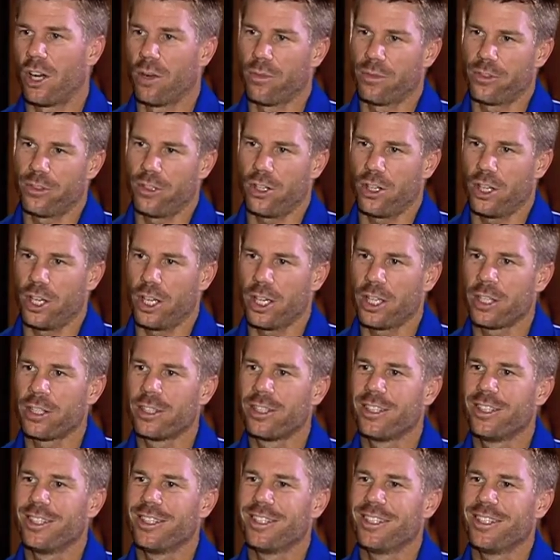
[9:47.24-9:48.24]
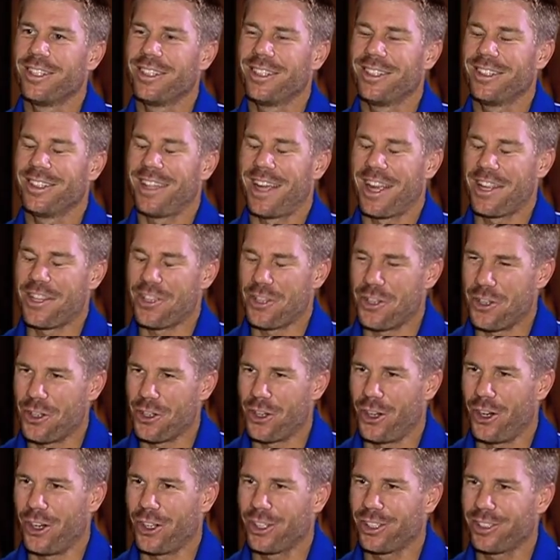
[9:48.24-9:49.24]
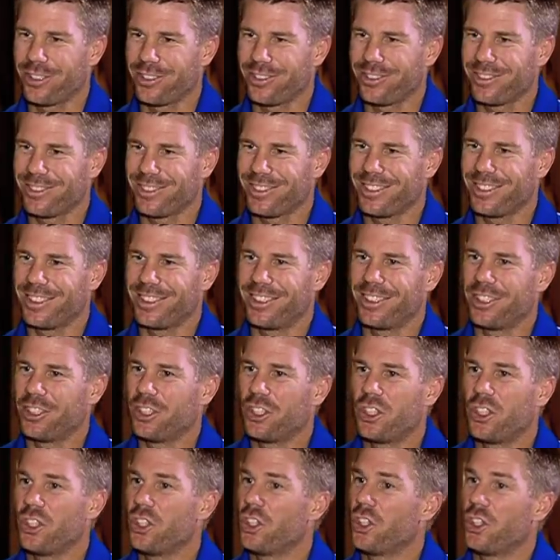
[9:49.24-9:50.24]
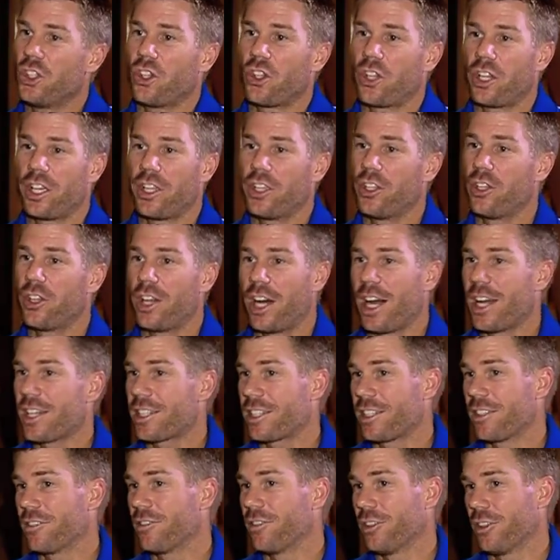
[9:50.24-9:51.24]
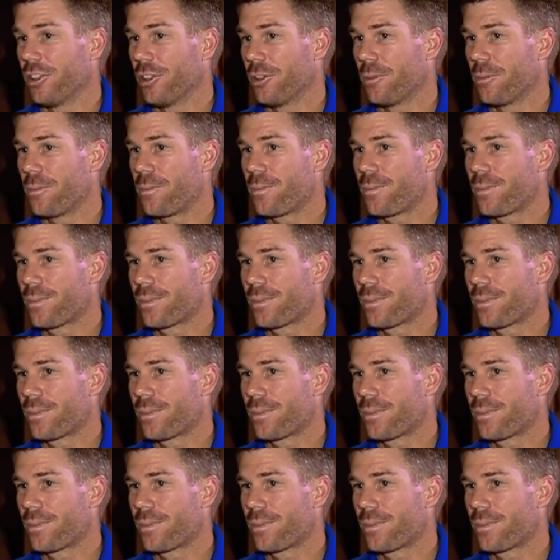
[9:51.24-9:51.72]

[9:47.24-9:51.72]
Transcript: I'm fine, and you're not asking for help.